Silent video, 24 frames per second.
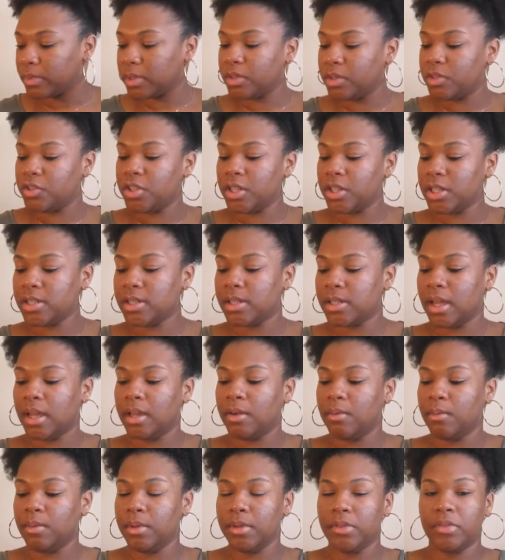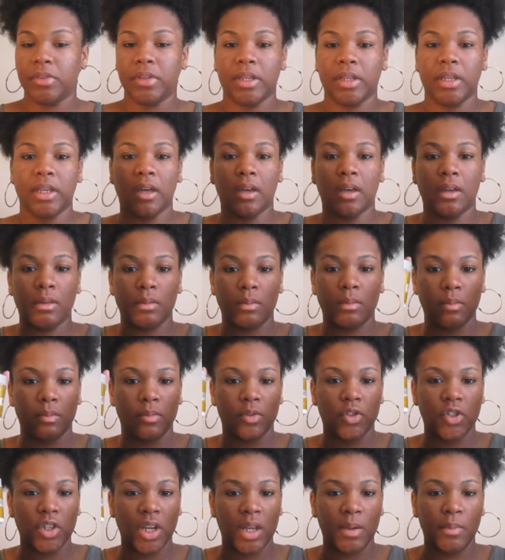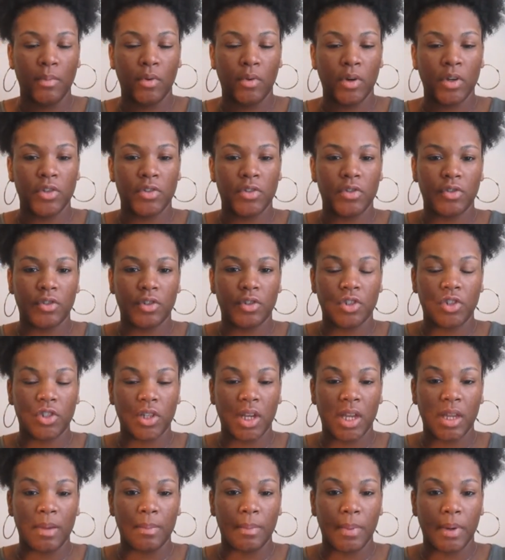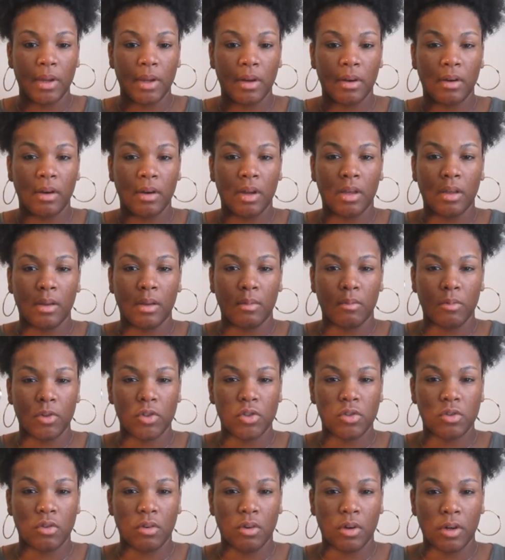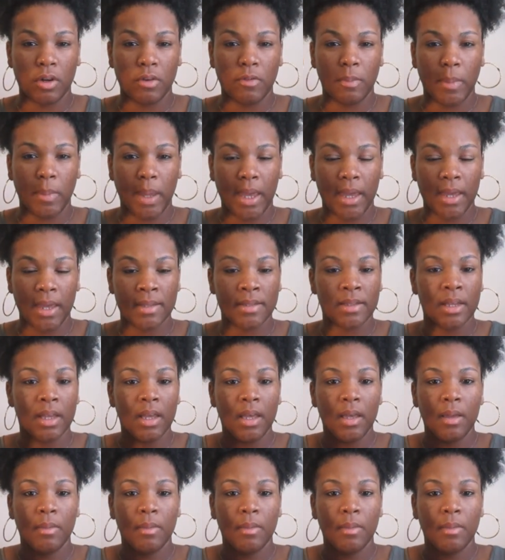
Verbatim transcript: just like with the um, Shea Moisture Shea Butter um, Restorative Mask,